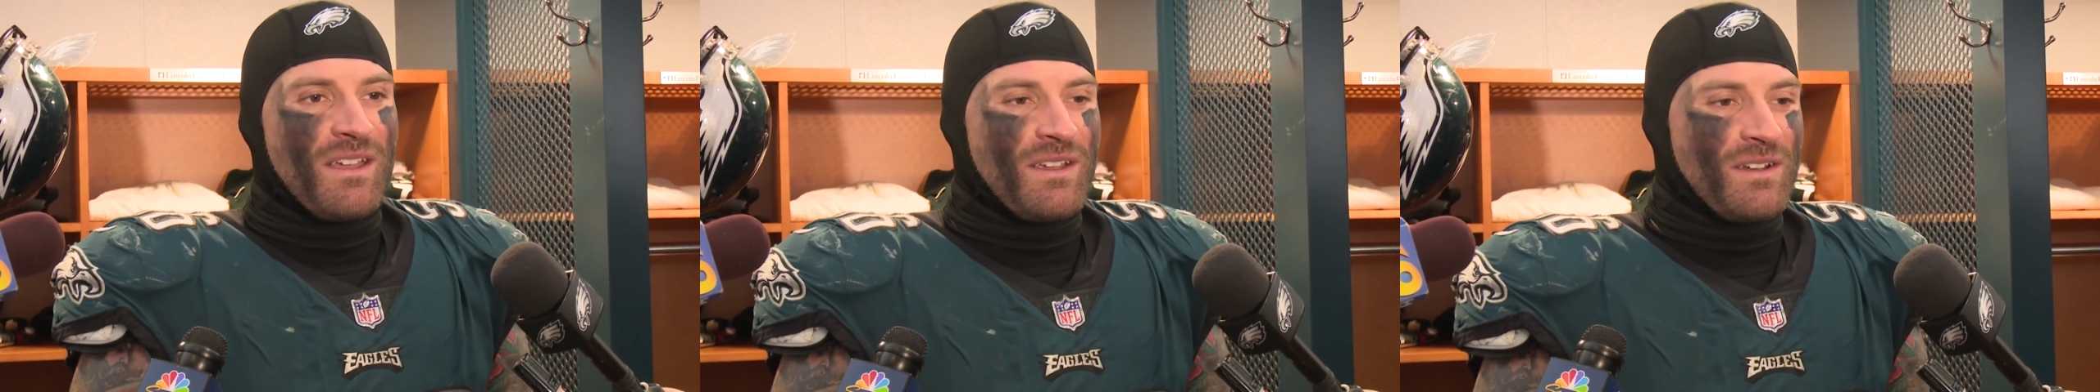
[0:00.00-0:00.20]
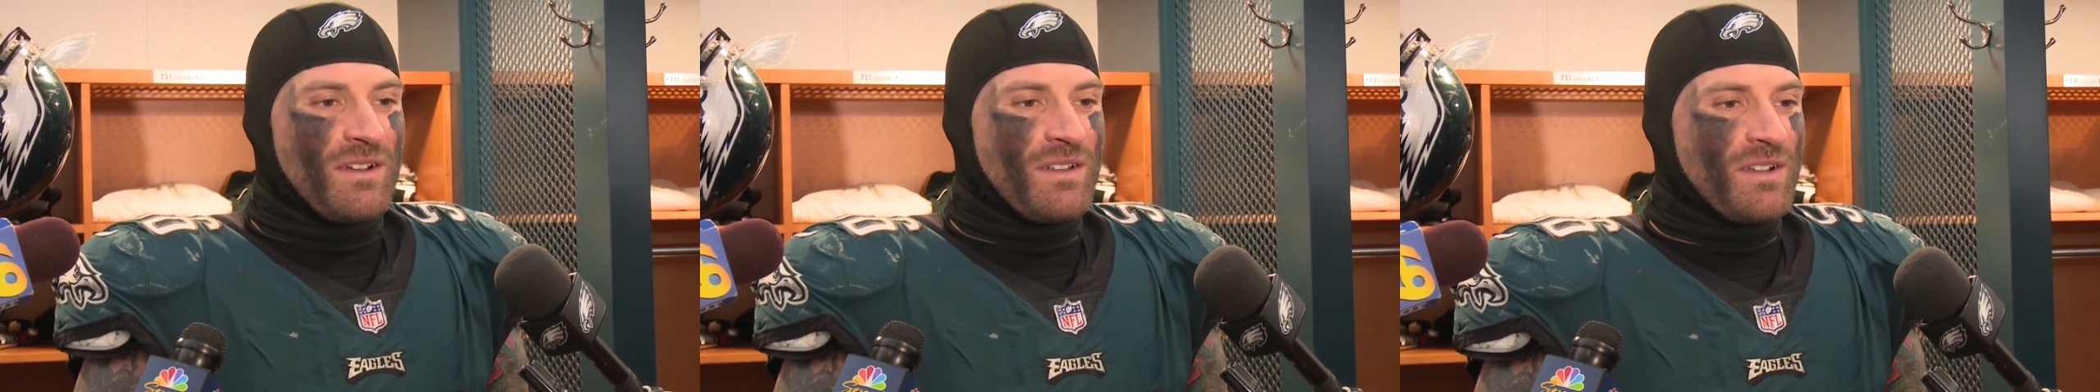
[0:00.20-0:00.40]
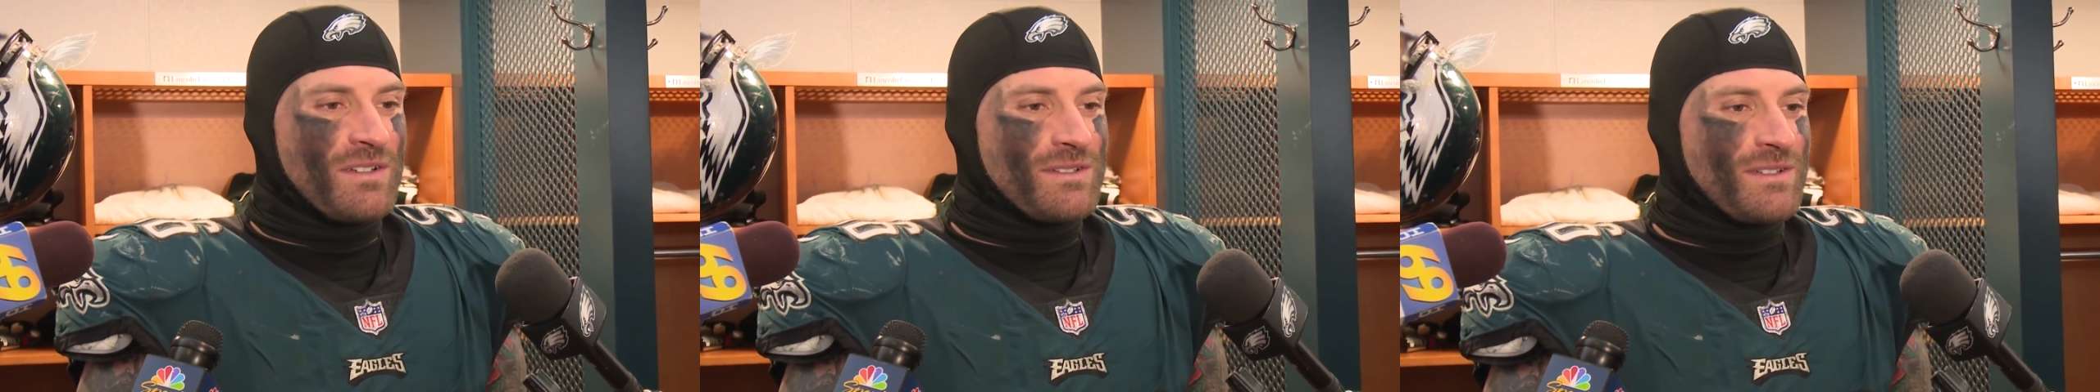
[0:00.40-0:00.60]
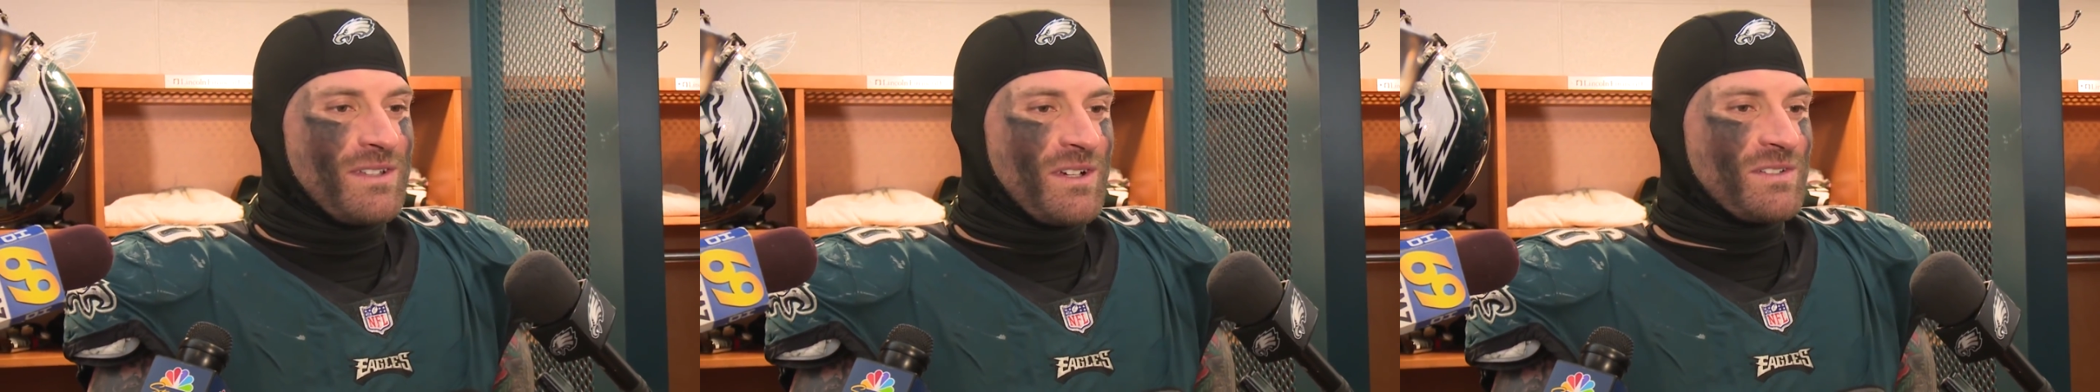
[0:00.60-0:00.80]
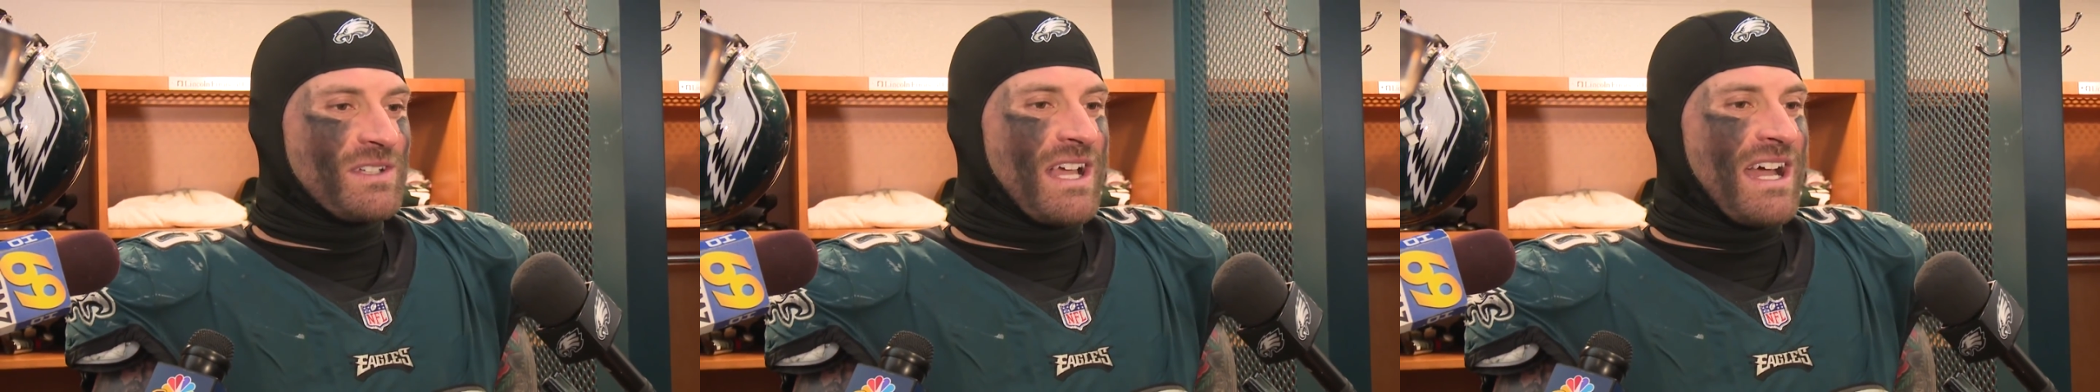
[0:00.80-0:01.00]
You know, those
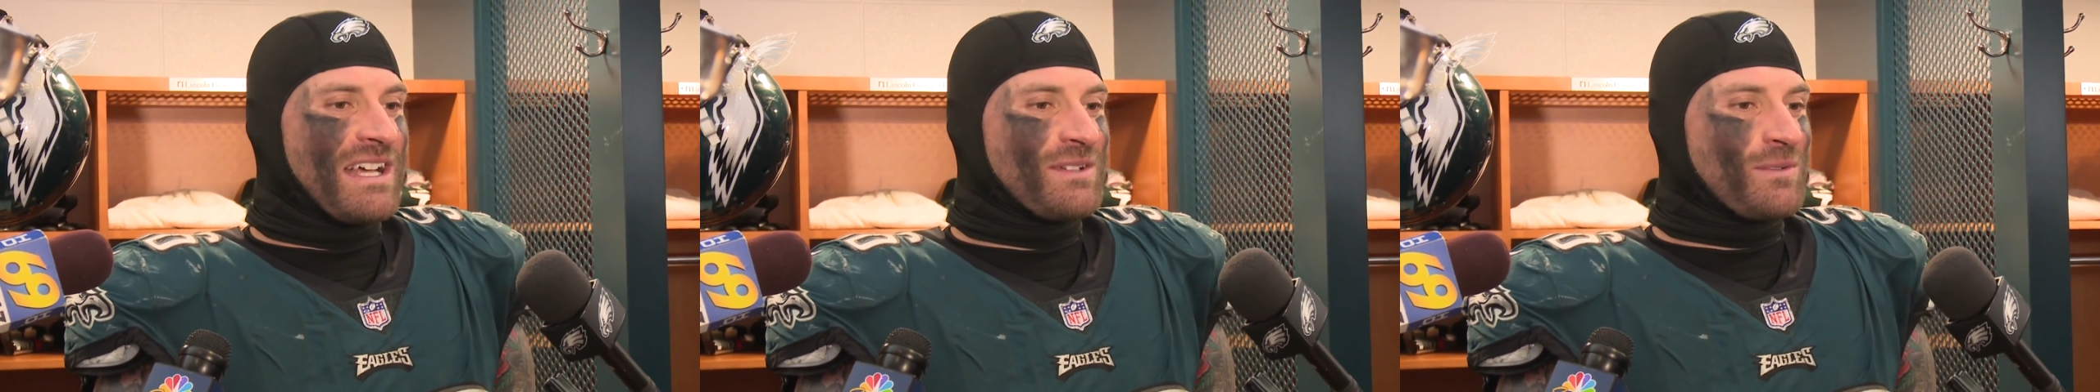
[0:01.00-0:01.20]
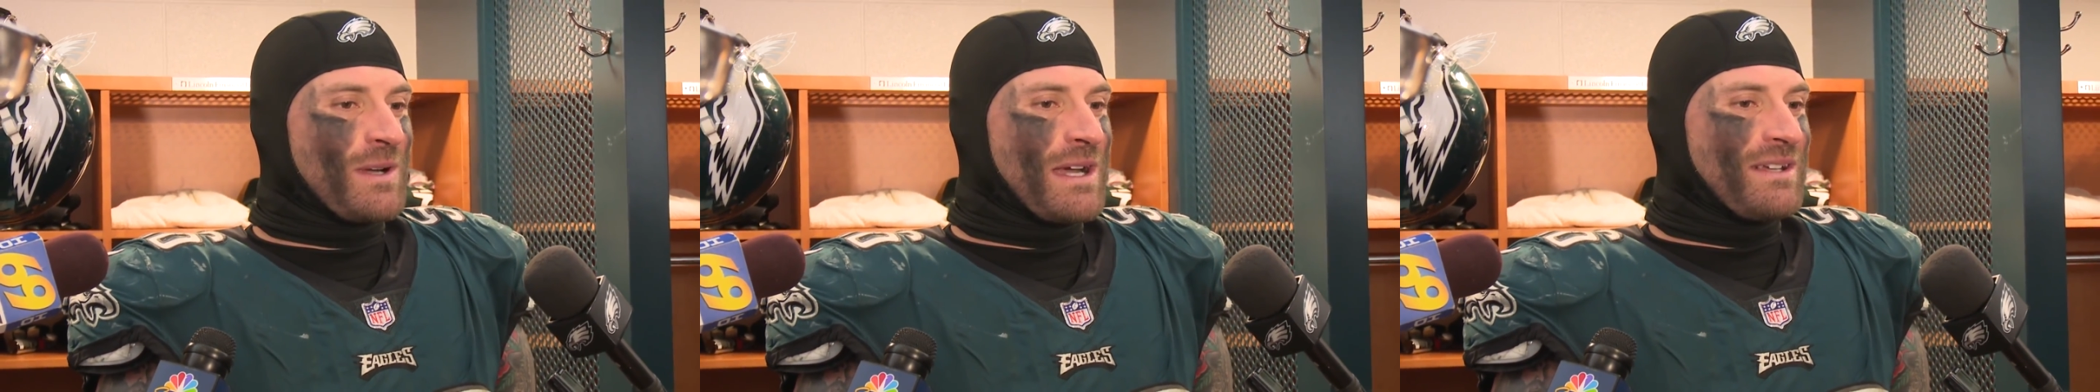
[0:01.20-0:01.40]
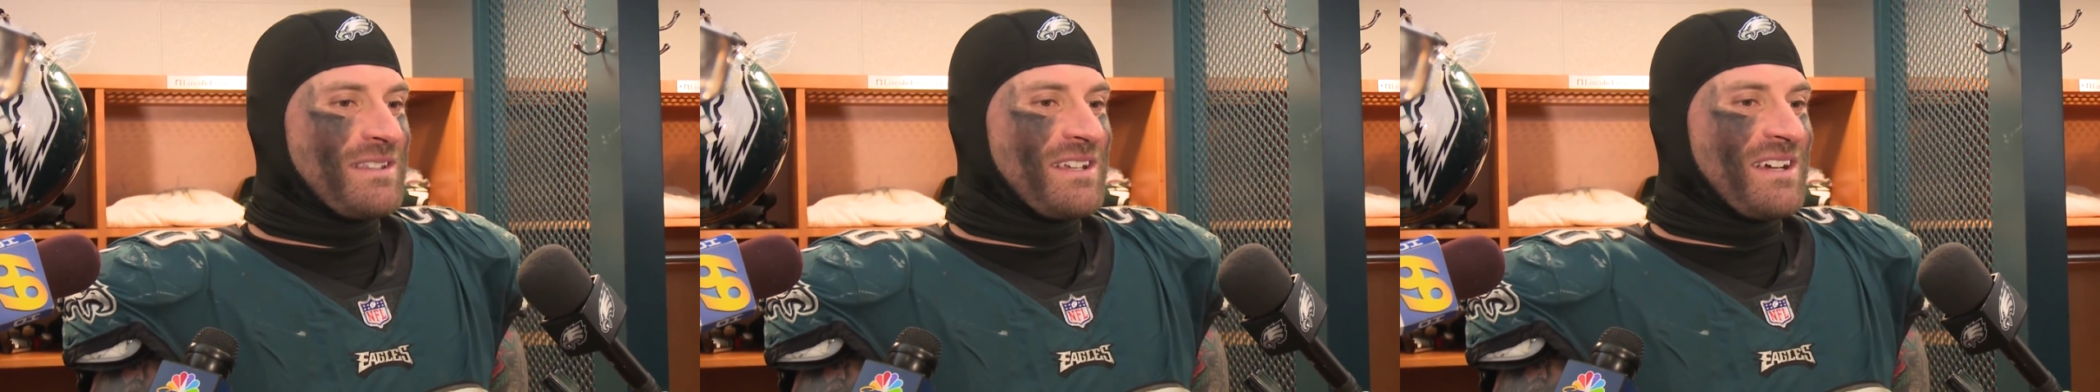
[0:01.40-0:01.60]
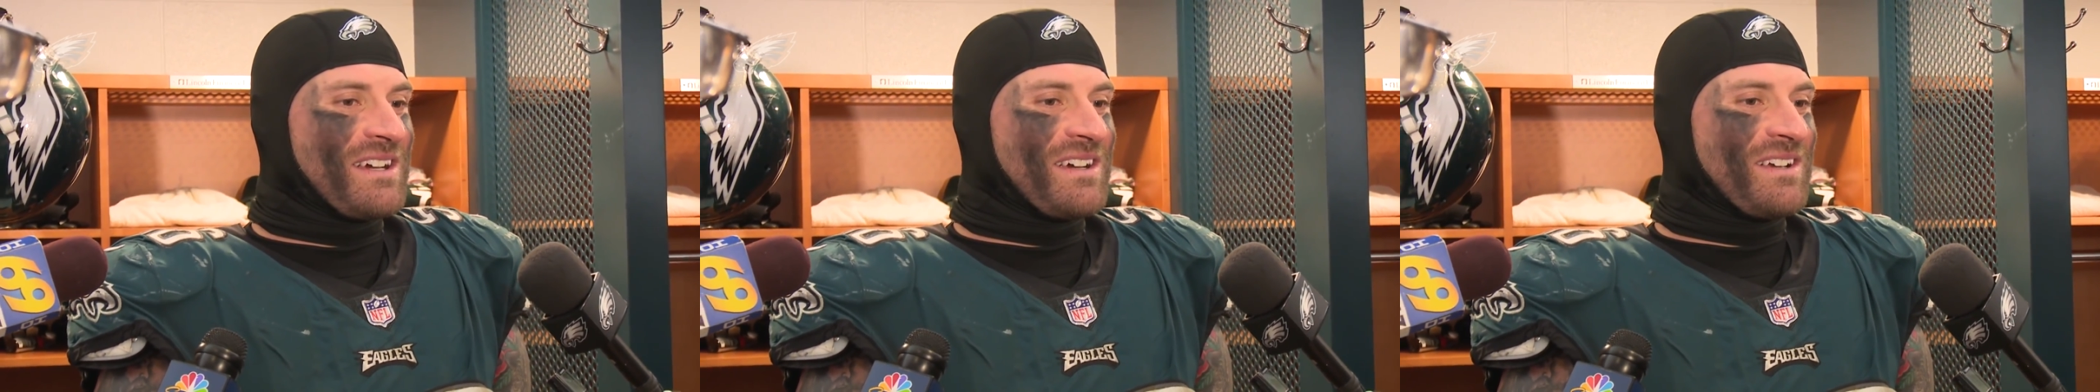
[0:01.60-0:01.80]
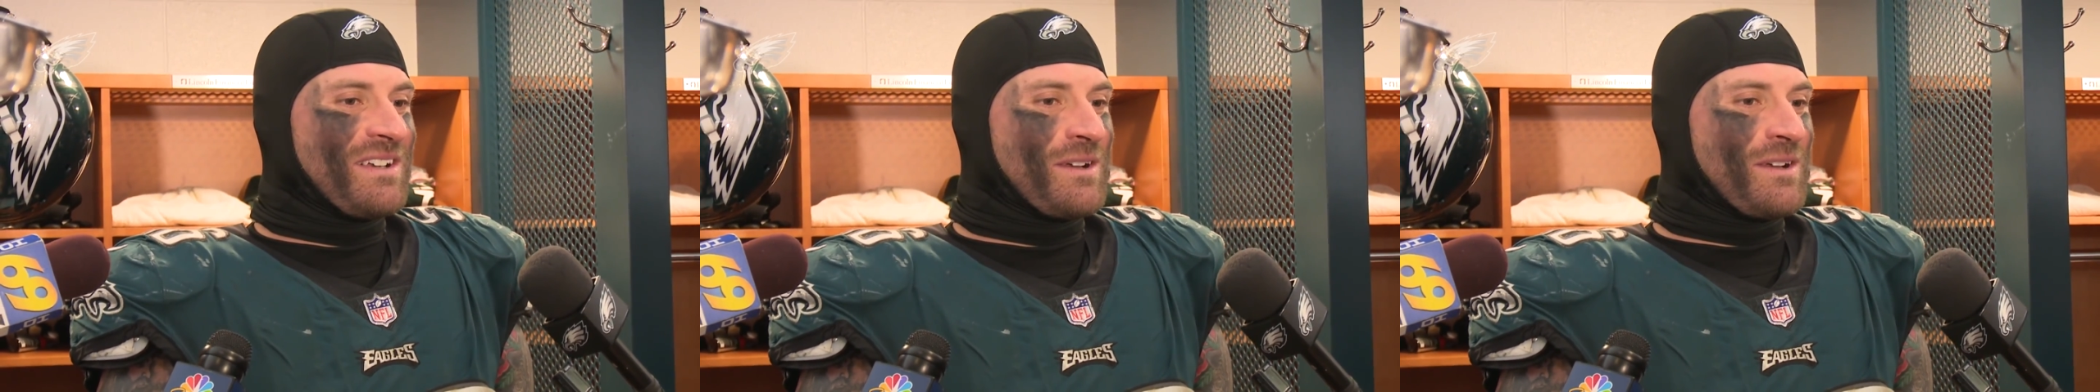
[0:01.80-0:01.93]
those guys were out there,